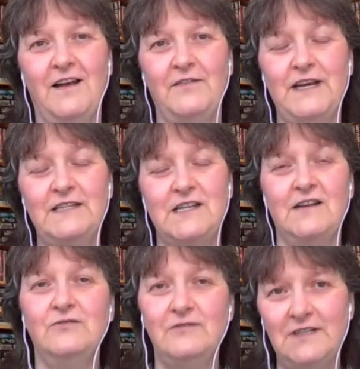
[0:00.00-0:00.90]
Thanks,
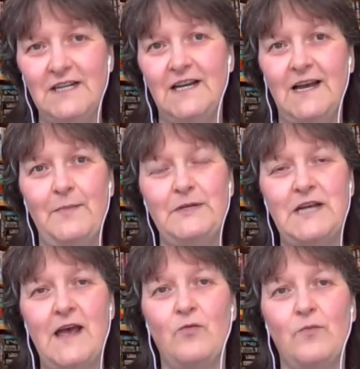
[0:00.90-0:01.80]
Neil. Yeah, happy to
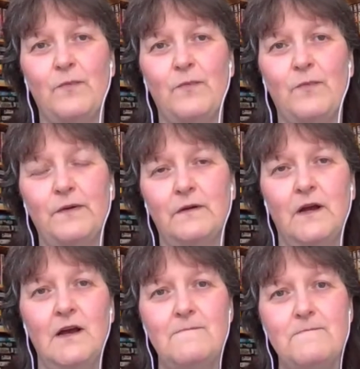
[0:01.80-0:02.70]
help.
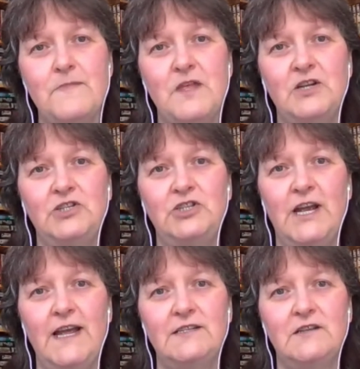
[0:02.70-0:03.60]
The
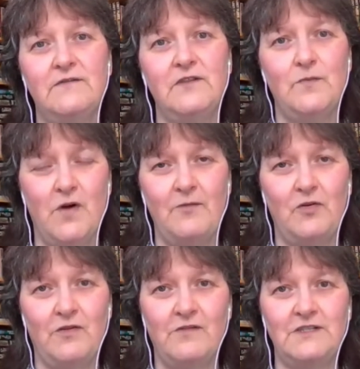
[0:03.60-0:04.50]
chairs of the primary
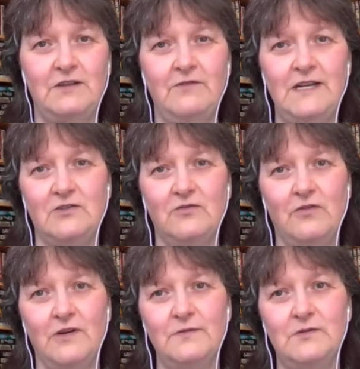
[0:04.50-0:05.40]
authority regional
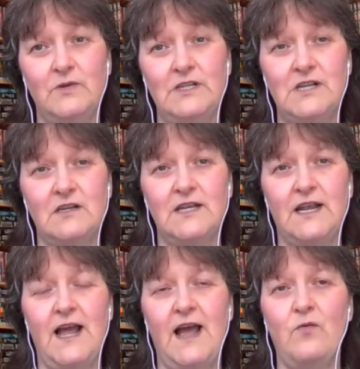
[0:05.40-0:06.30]
groups were discussing
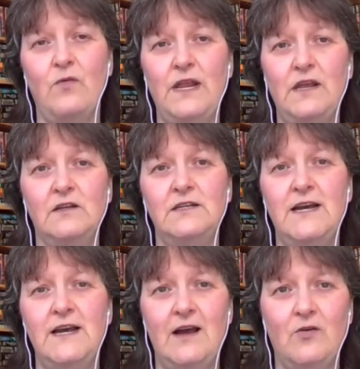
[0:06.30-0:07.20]
how we could
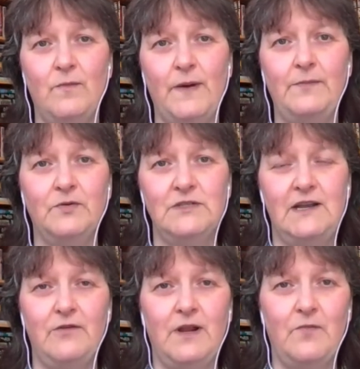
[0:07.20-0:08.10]
help people
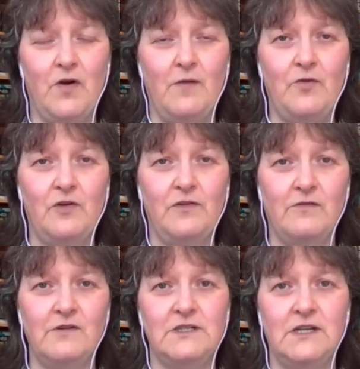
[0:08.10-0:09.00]
delivering primary
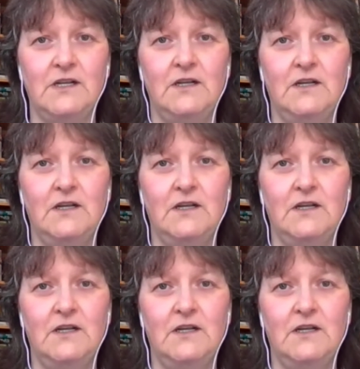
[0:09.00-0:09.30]
authority.